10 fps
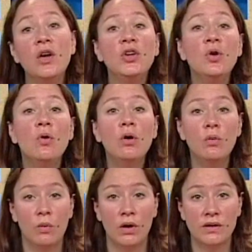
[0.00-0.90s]
your
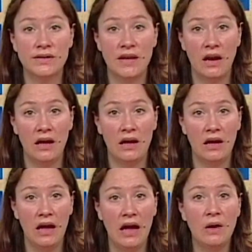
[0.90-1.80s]
work
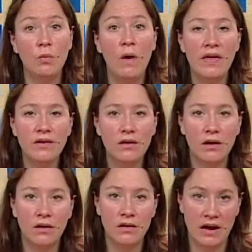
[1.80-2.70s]
setting and whether
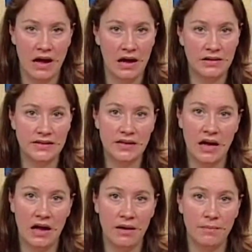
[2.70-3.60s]
or not,
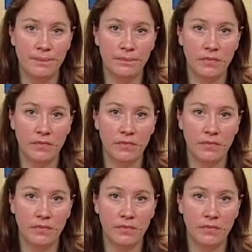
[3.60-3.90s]
and